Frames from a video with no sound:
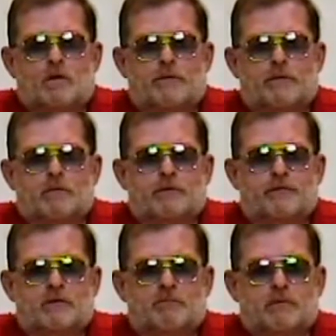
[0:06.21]
The only
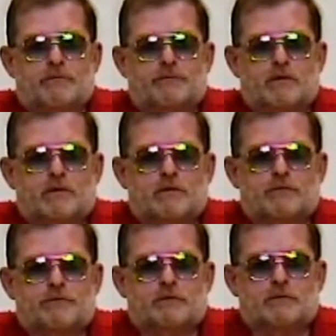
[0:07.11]
thing missing
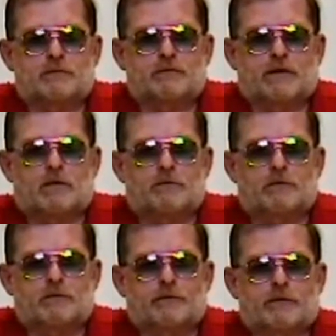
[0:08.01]
is down
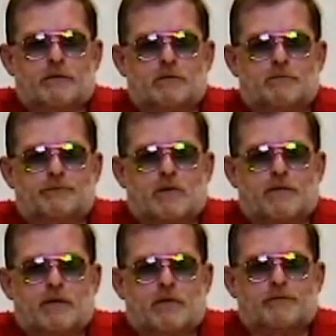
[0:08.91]
the hill in front of
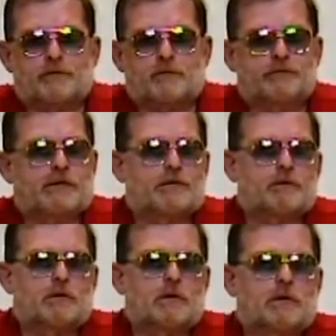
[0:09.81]
the house, they used to have
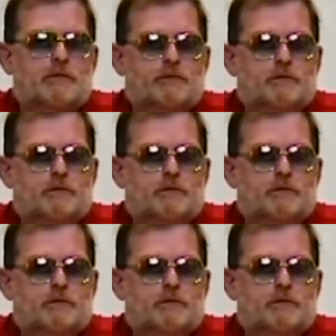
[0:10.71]
a large